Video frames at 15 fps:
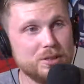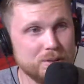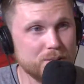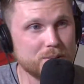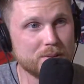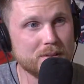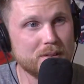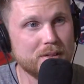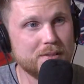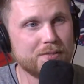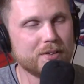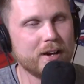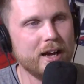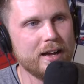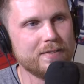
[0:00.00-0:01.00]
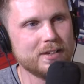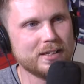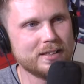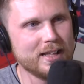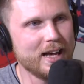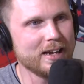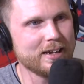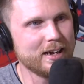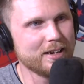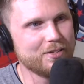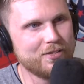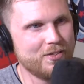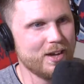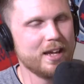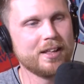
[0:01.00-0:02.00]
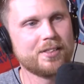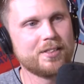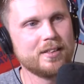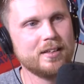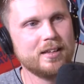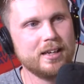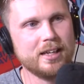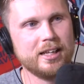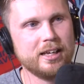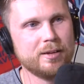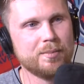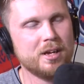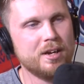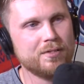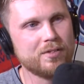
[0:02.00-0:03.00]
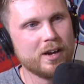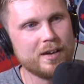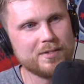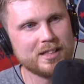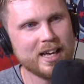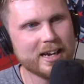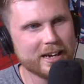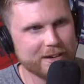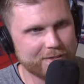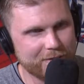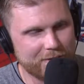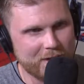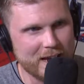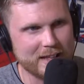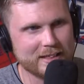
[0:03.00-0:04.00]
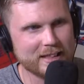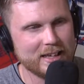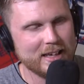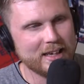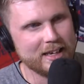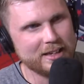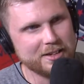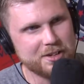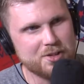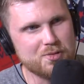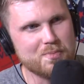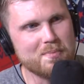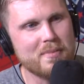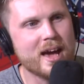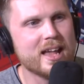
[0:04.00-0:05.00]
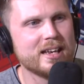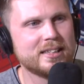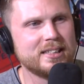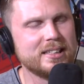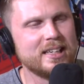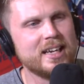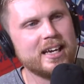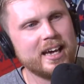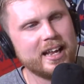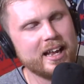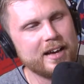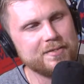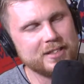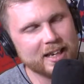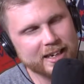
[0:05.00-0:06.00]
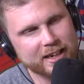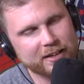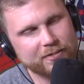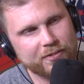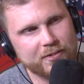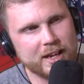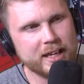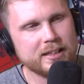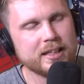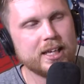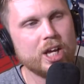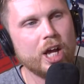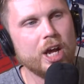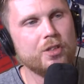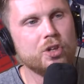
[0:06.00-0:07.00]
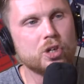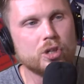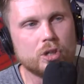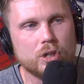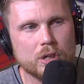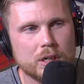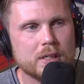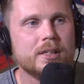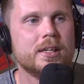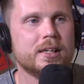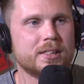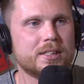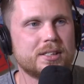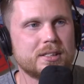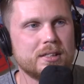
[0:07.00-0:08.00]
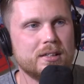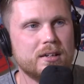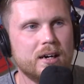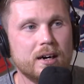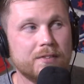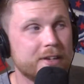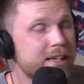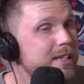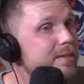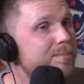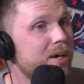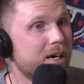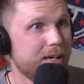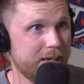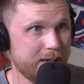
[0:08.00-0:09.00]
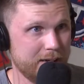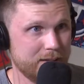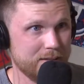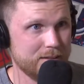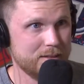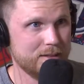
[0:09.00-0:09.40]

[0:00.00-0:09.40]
to you for having that kind of faith in him, for having that kind of faith in humanity, and having that kind of faith in the goodness of anybody.